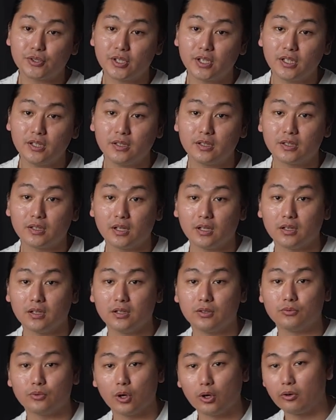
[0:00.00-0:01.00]
it,
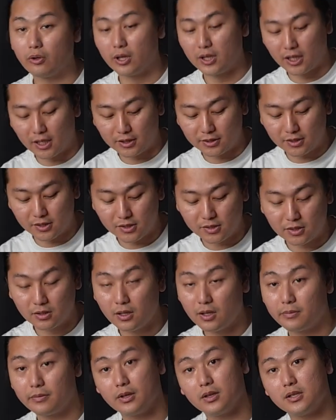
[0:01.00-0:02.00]
the Rockwell hardness
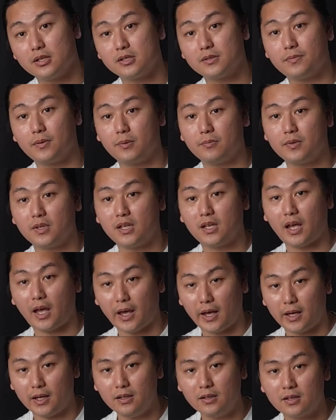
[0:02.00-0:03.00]
level is
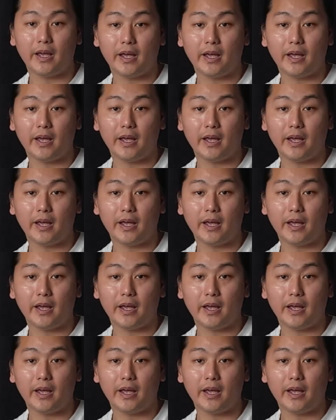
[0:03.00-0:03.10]
58